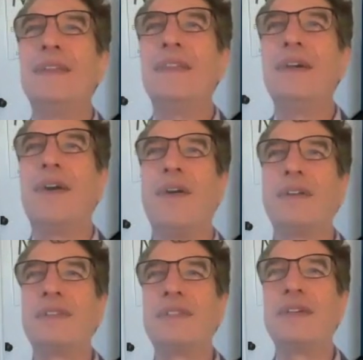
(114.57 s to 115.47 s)
the
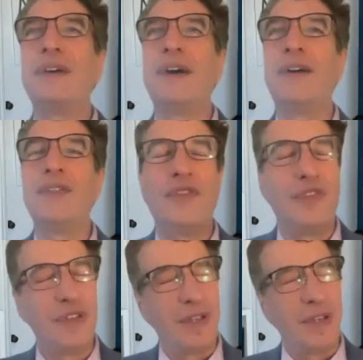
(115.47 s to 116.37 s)
art
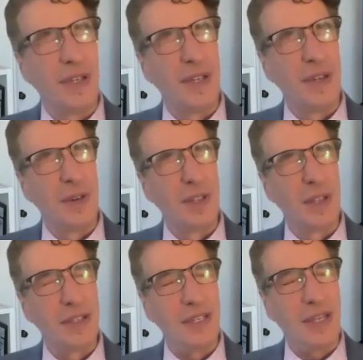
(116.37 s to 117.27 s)
of
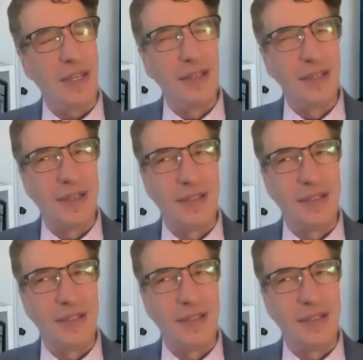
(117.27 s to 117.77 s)
online dating.